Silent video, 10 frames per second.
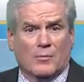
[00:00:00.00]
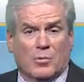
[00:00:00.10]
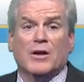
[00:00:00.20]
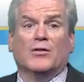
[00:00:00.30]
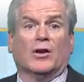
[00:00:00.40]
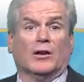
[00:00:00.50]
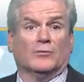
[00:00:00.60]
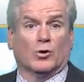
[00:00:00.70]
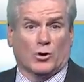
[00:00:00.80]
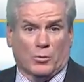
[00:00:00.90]
Breezy
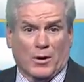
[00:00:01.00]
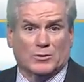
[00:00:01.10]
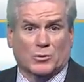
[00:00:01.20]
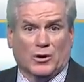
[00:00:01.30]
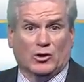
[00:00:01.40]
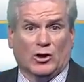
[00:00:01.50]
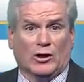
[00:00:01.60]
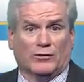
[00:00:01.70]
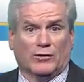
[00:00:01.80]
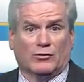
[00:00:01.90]
northwest wind
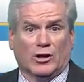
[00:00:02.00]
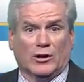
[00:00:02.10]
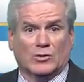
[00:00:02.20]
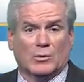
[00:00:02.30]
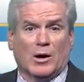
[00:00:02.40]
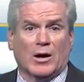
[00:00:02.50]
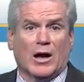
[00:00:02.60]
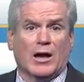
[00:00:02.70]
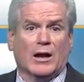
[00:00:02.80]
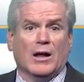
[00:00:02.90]
10 to 15. Tomorrow
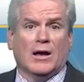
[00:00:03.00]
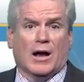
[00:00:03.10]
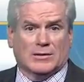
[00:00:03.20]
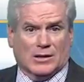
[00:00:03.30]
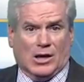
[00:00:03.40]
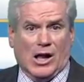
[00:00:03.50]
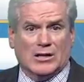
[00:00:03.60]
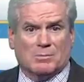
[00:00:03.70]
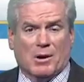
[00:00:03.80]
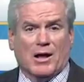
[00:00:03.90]
night, as the
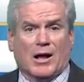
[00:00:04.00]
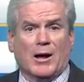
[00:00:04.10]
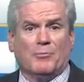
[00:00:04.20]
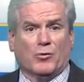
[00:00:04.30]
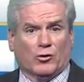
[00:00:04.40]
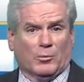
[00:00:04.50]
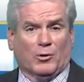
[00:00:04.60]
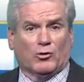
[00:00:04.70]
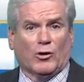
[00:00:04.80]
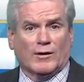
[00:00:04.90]
clouds break up, there's going to
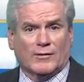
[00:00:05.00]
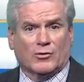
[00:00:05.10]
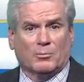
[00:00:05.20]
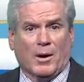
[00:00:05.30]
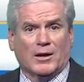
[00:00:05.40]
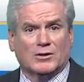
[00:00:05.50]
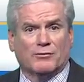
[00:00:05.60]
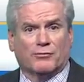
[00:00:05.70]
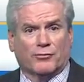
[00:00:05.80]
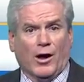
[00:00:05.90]
be the chance of some patchy
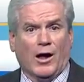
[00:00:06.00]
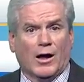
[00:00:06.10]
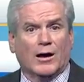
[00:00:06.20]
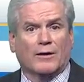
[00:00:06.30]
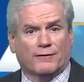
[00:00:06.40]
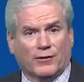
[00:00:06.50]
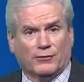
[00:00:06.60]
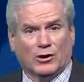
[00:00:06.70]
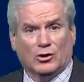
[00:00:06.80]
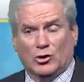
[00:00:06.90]
fog
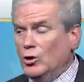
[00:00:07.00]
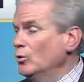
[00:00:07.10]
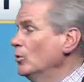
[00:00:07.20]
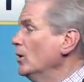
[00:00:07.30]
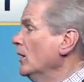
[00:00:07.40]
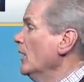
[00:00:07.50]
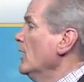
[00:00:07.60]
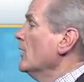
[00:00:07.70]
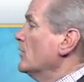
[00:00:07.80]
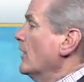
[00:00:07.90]
52. 7
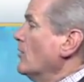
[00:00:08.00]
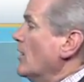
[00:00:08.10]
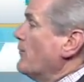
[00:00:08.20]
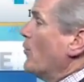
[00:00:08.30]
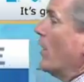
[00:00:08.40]
day